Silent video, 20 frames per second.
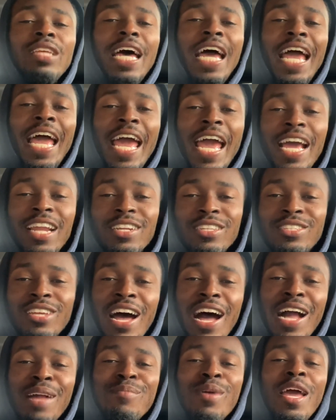ahead of
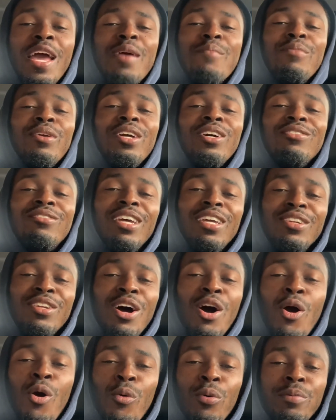time, because they
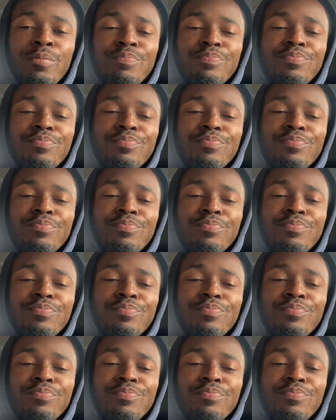know,